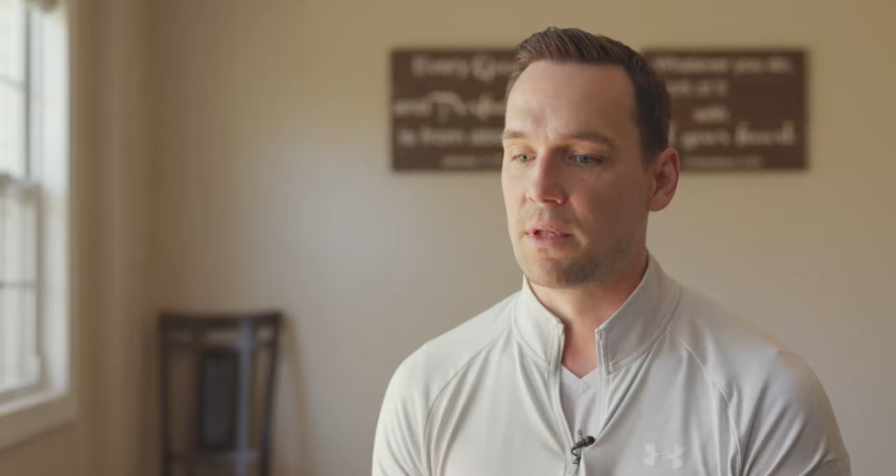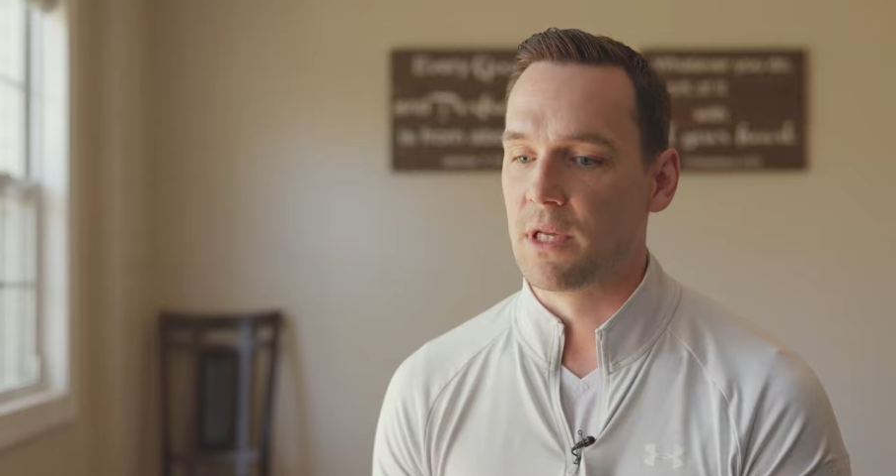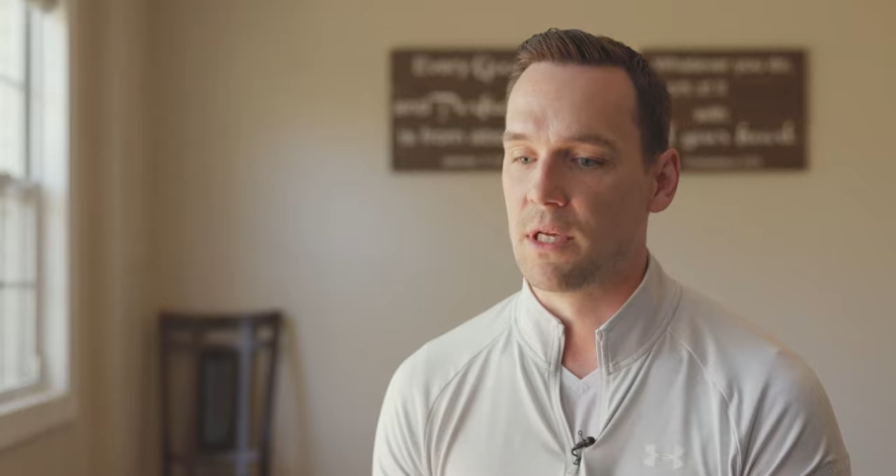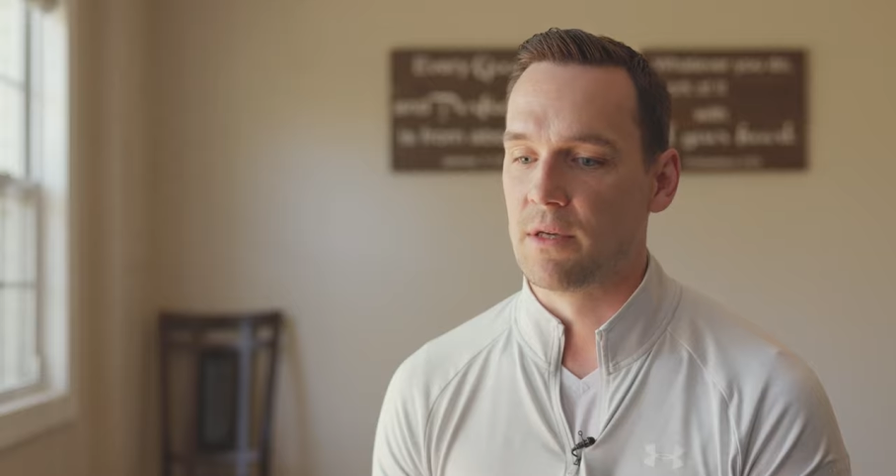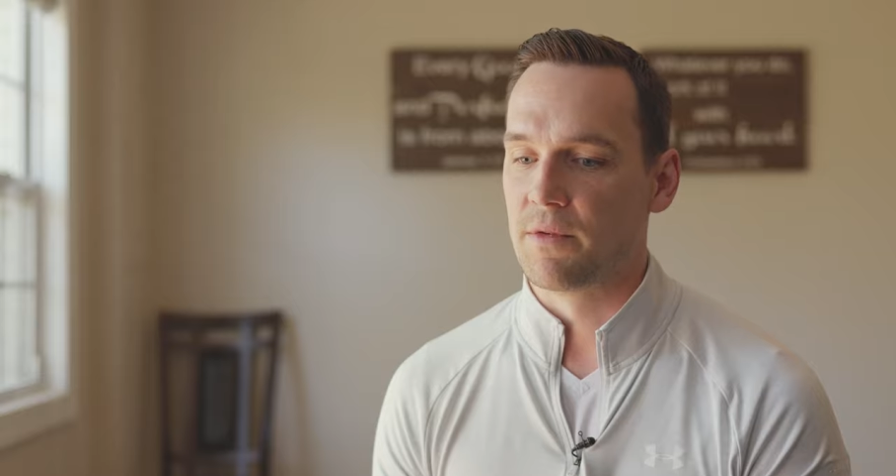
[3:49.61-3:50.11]

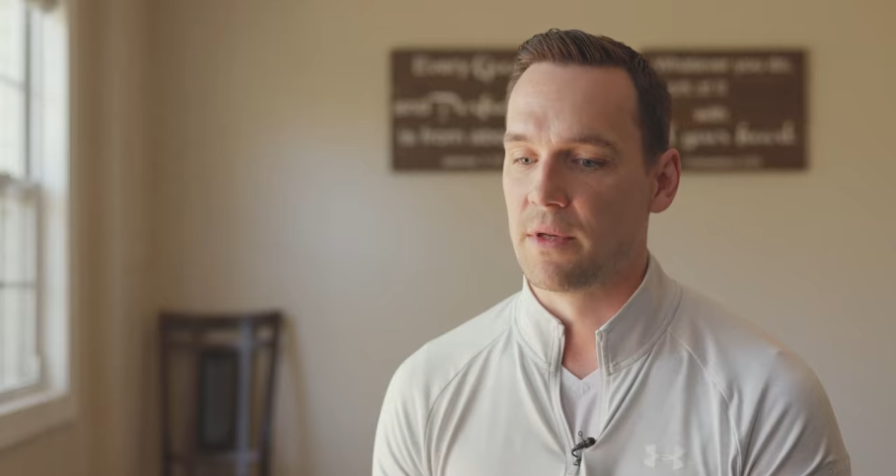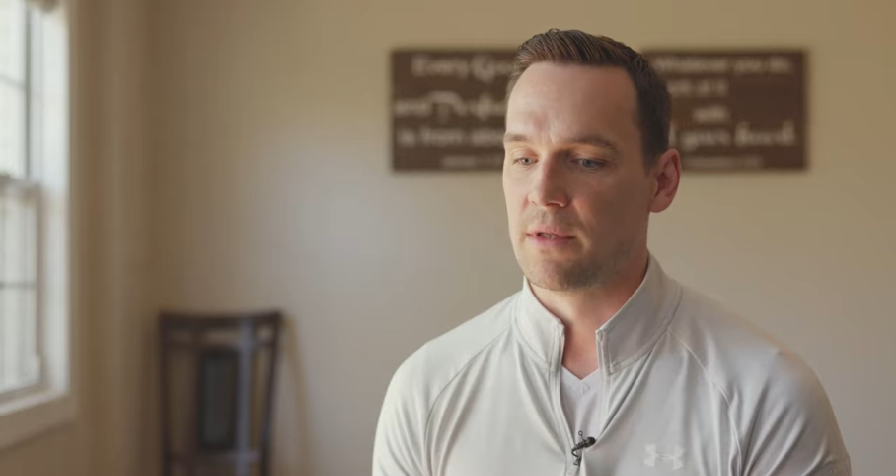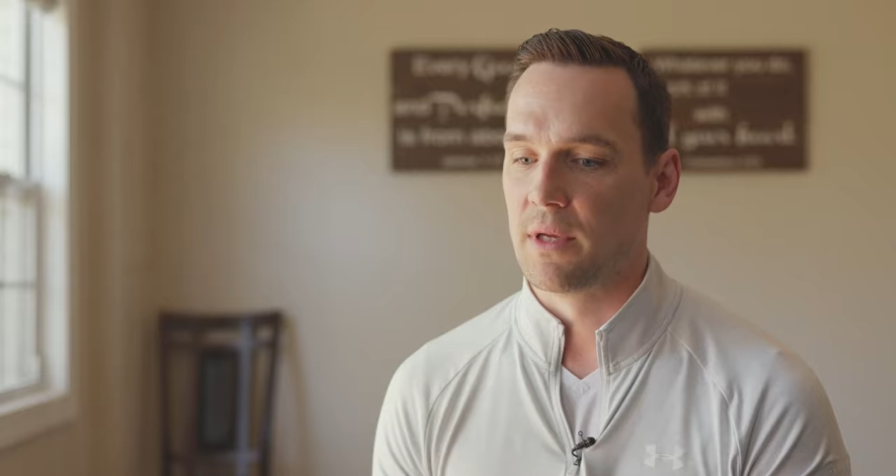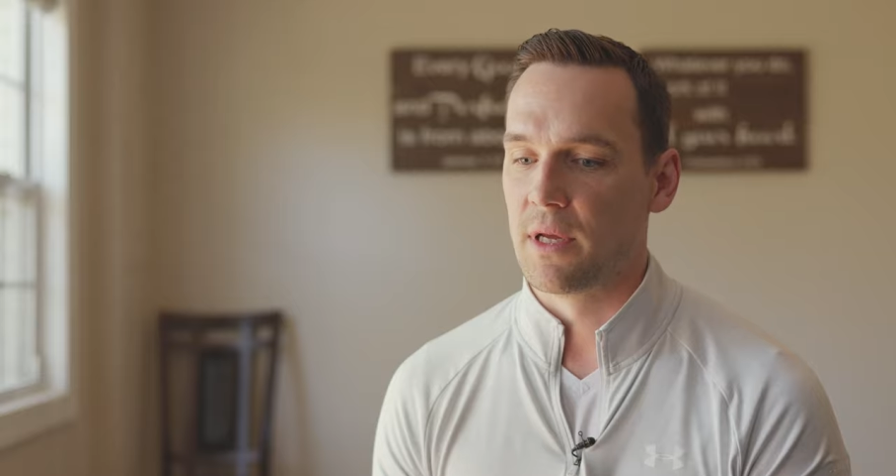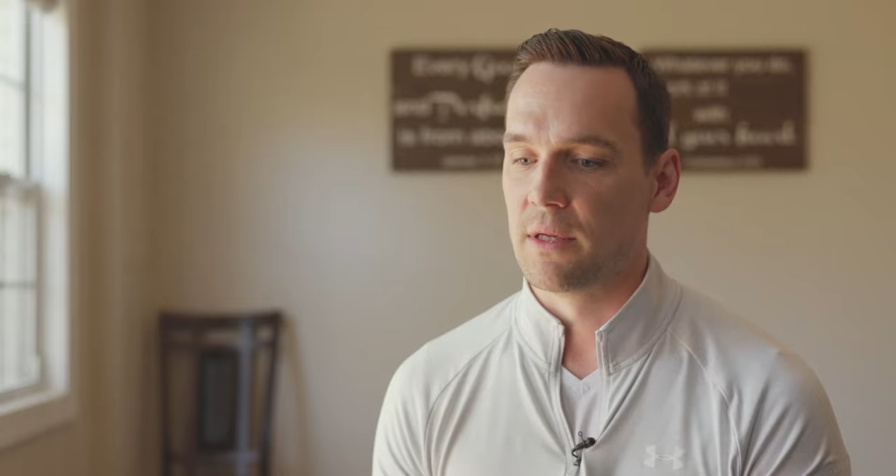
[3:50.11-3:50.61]
believe
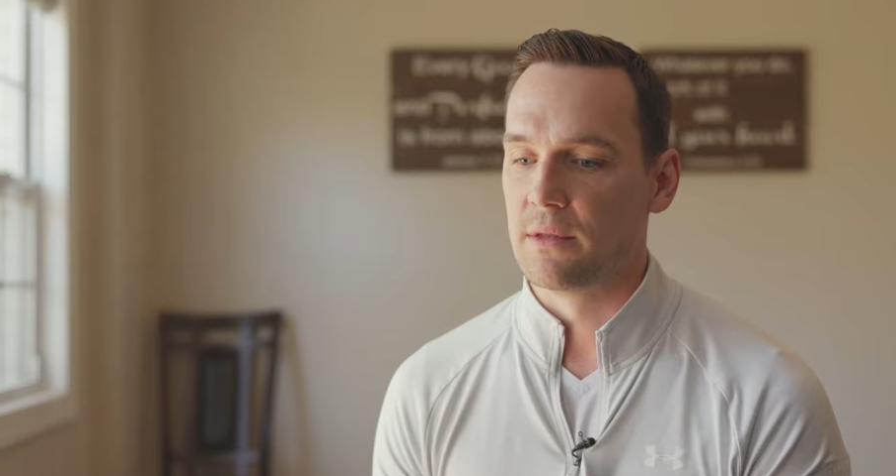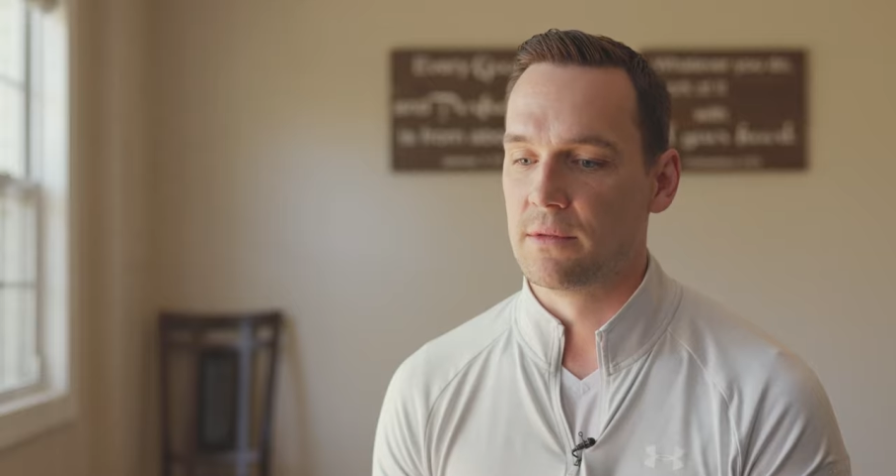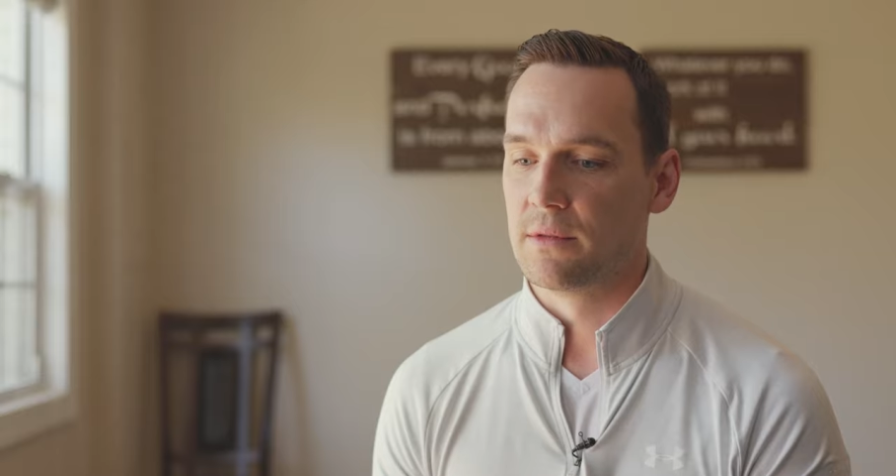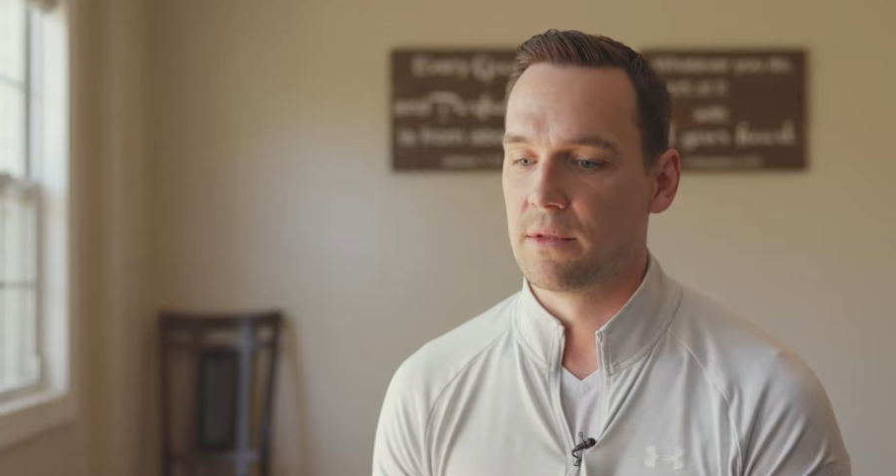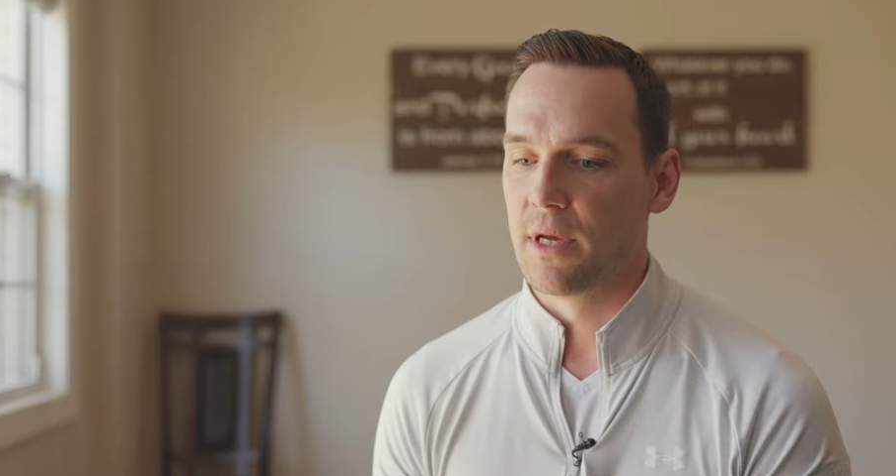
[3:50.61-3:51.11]
in,